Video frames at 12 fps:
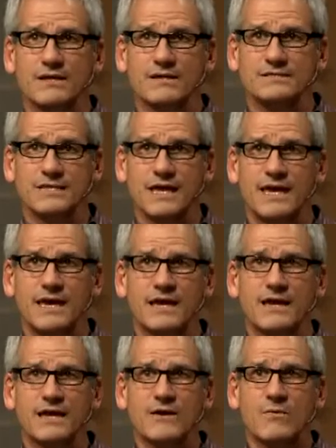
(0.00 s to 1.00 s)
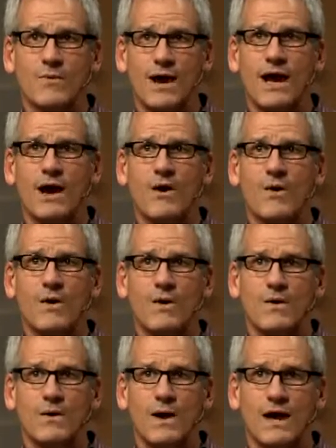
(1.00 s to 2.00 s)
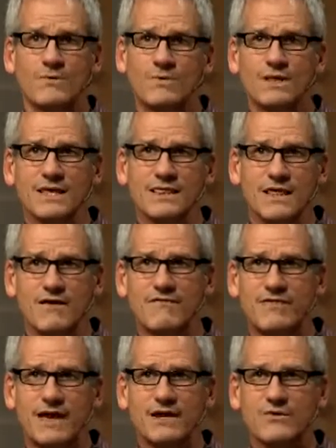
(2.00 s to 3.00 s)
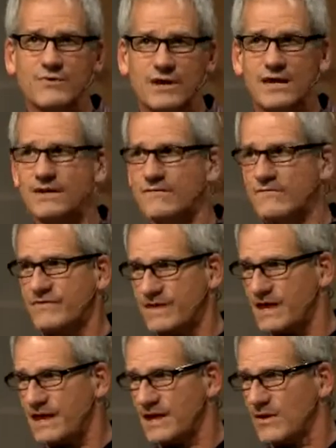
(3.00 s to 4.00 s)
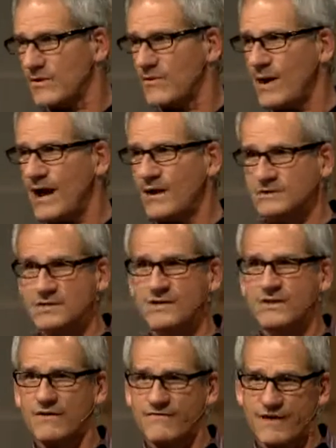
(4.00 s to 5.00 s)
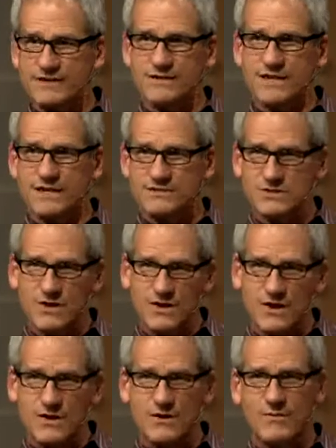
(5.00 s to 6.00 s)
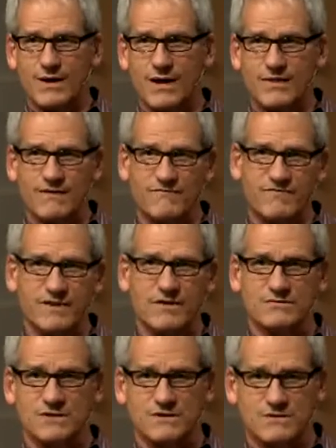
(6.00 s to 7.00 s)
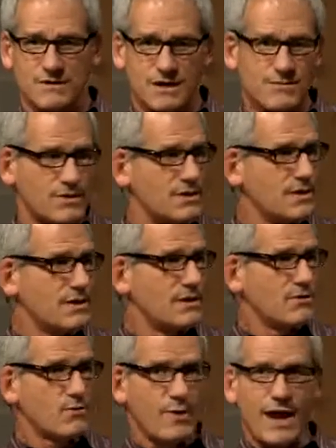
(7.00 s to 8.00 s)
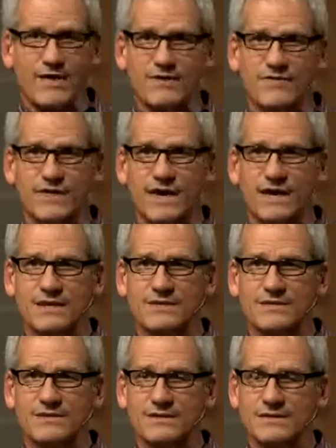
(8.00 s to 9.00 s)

saying, wow, I really love that creative thing, or wow, did you hear the effect on that guitar, or wow, that video was incredible, rather than,